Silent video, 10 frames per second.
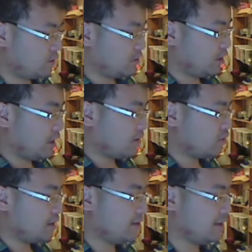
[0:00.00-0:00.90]
There's a lot of
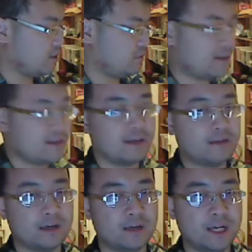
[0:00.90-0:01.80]
crazy interfaces
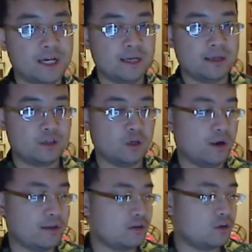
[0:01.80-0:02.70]
out there. So
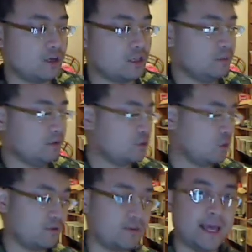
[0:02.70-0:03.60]
as I started to move
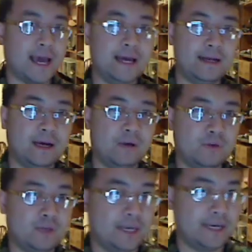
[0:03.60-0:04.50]
towards that, I
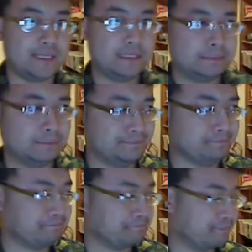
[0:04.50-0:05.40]
was like,
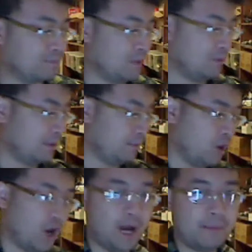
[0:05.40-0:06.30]
I want
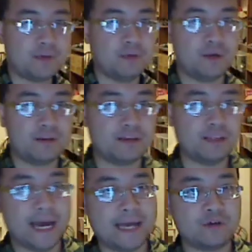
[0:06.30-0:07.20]
knobs, I want
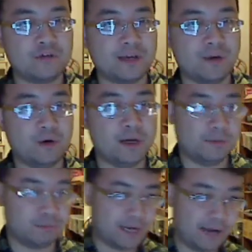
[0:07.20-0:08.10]
sliders, I want a
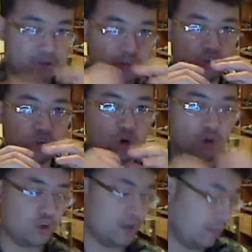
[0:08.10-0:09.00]
breath
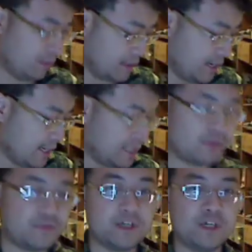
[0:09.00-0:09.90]
controller, I want
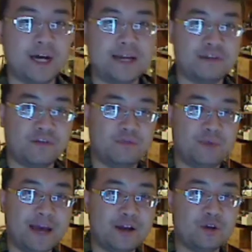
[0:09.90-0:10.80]
different kinds of
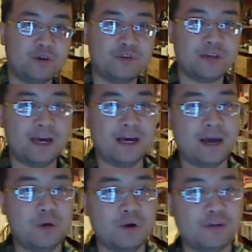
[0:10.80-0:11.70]
pedals.
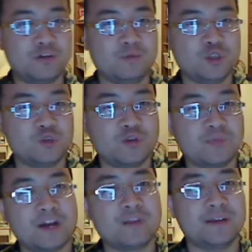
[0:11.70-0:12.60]
I want so much to
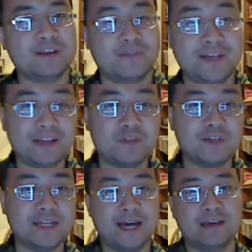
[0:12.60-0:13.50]
express myself, and that's
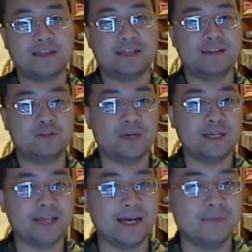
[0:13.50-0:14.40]
fantastic. It's
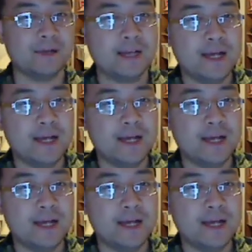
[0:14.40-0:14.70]
great to have that.